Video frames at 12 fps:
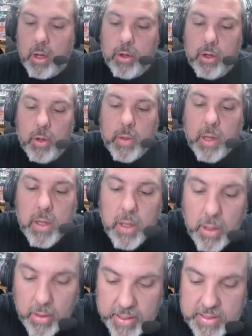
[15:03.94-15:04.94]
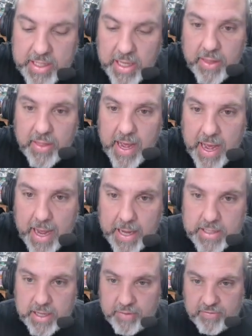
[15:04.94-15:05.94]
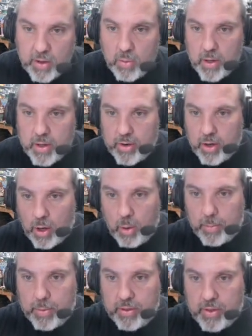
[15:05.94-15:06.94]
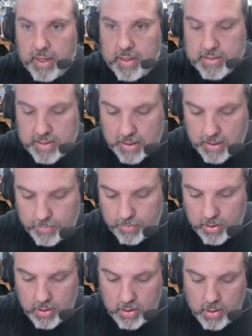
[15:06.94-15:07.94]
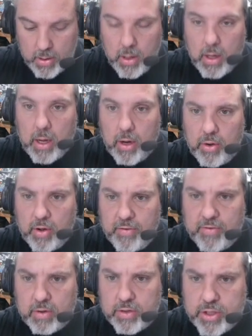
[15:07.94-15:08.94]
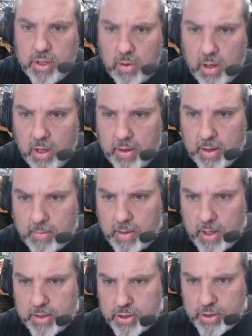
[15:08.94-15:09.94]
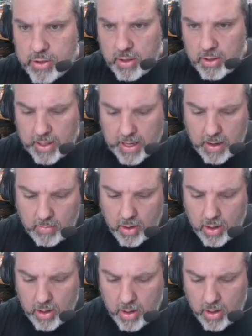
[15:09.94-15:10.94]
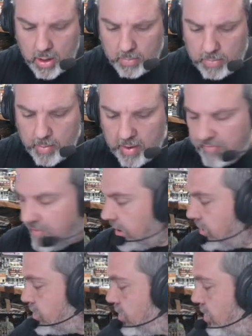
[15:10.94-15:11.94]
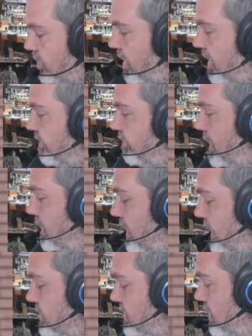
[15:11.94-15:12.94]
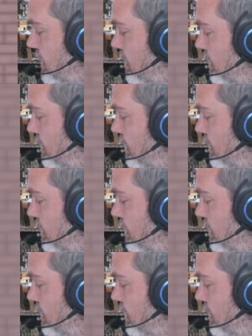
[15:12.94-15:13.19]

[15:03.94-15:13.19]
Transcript: You can clearly see that. If I wanted to open things up, I don't know if it'll show all that much on camera. Maybe if I turned off my lights a little